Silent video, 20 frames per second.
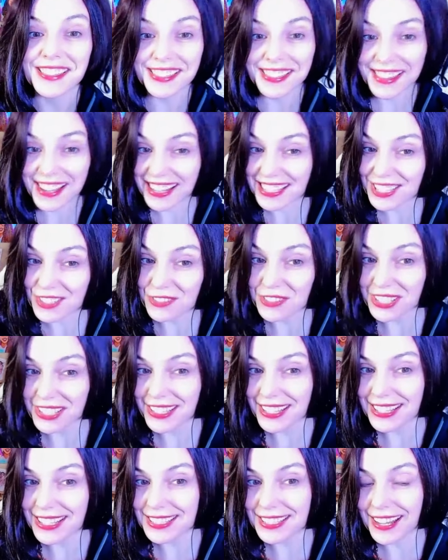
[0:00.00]
That's
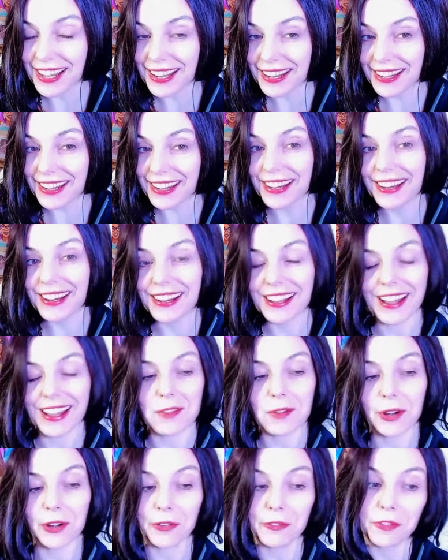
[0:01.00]
really exciting. I
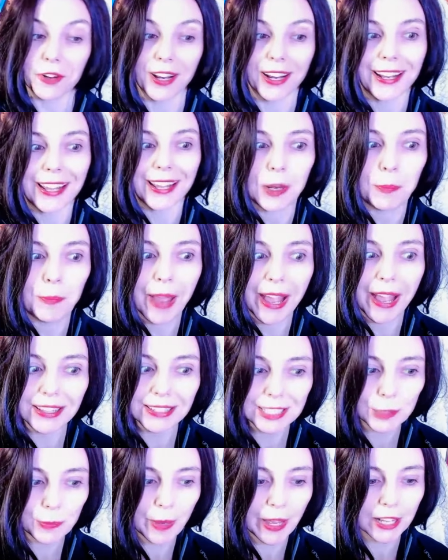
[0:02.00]
wonder if we're going to get a
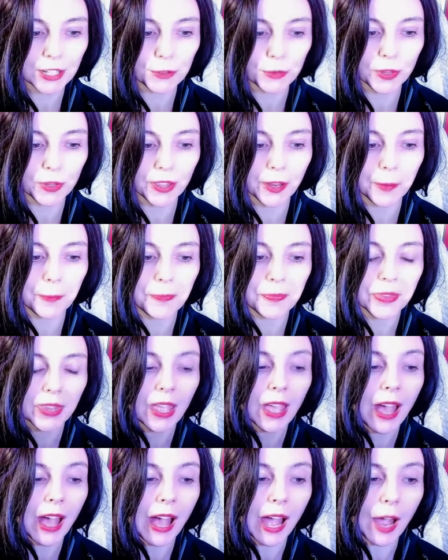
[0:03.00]
balance patch with him.
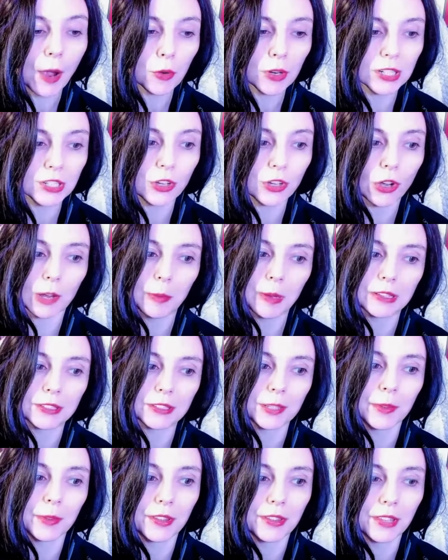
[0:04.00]
I want to talk about
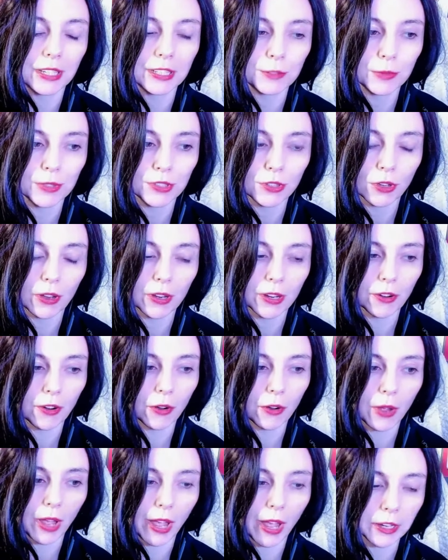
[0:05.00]
some of the things we saw here,
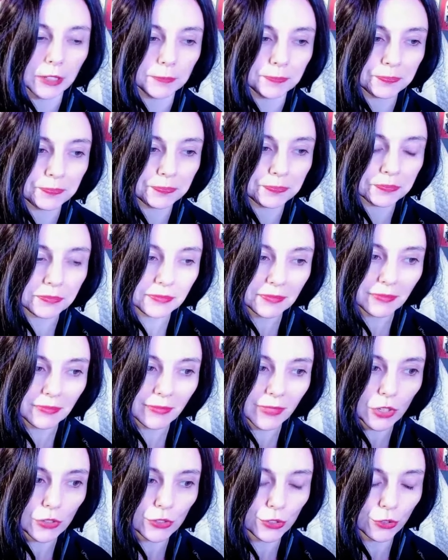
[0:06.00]
okay?
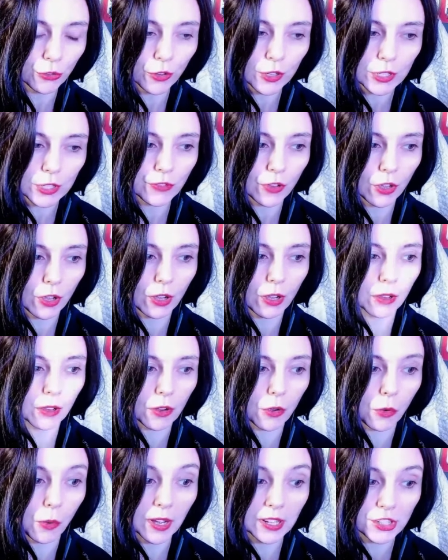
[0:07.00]
So first of all,
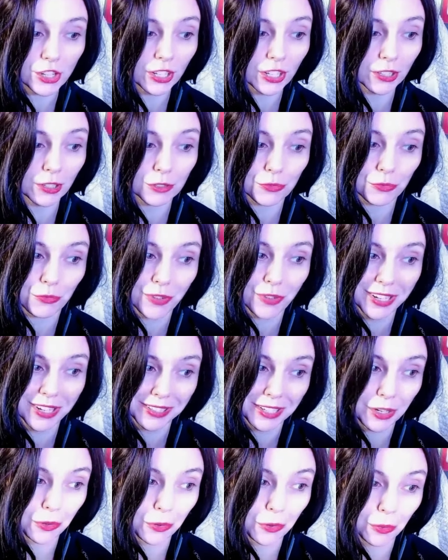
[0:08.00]
Quan Chi looks
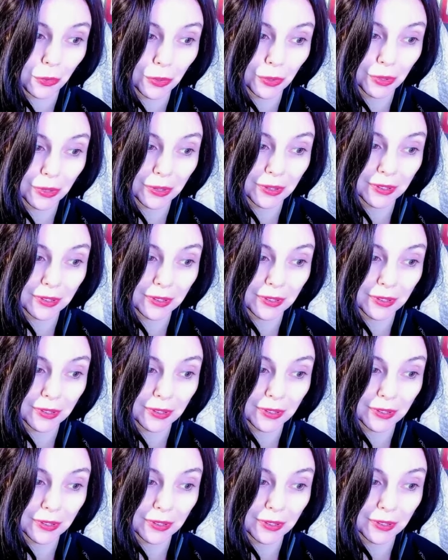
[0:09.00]
really cool.